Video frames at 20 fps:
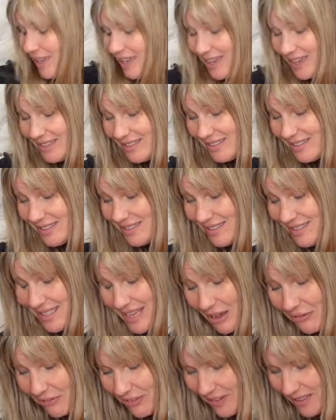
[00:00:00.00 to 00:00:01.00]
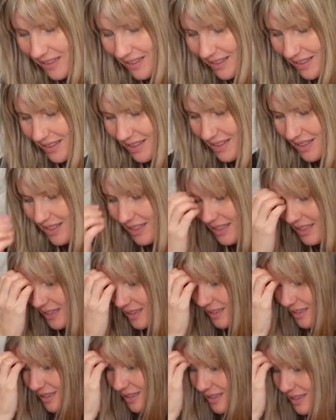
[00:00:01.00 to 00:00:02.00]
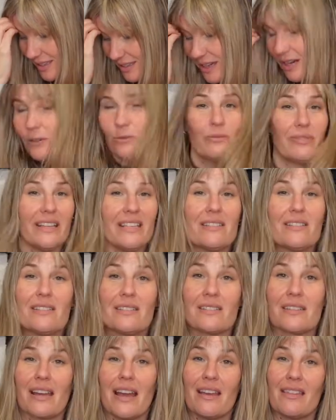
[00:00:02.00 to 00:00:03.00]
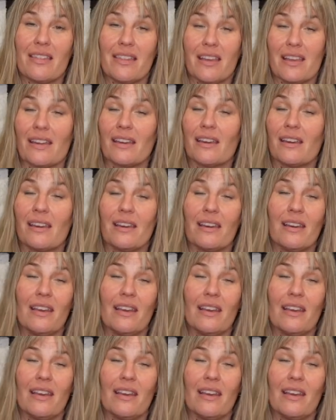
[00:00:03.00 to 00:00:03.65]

It's definitely a risk, I think,